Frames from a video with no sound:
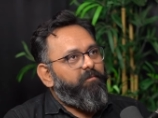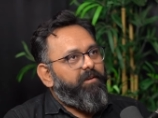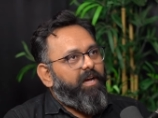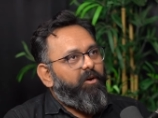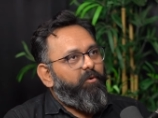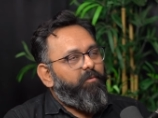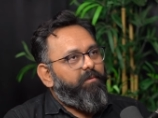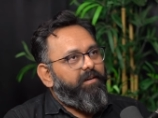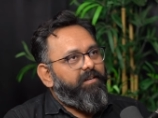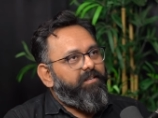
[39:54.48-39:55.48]

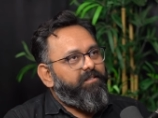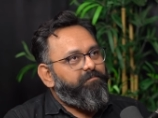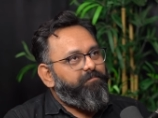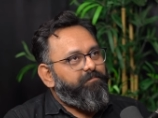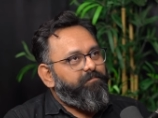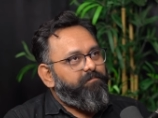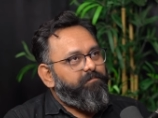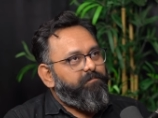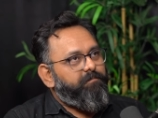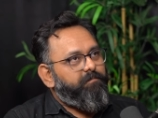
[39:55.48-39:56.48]
now
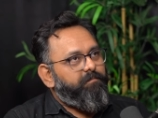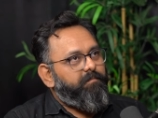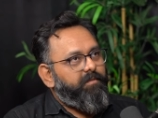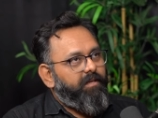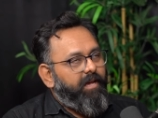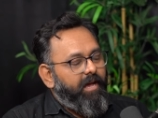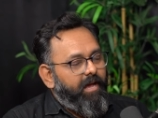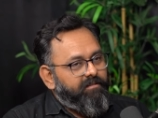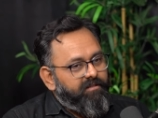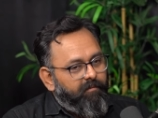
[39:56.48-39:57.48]

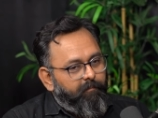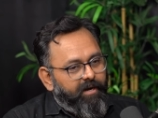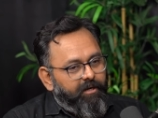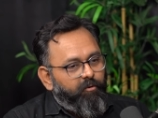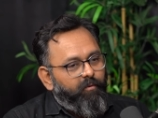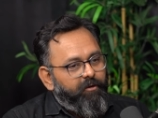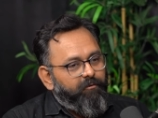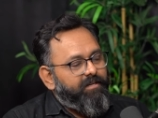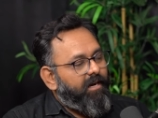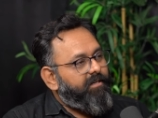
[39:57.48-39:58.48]
as compared to when
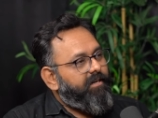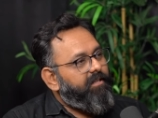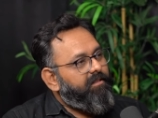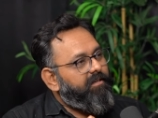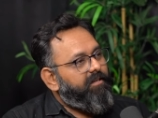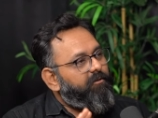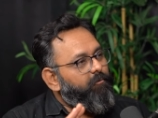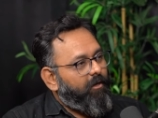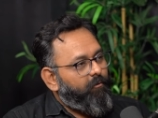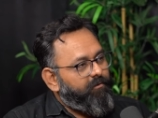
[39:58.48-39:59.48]
you started in the year
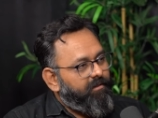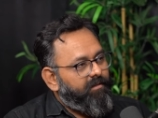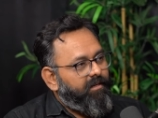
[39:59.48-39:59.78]
2000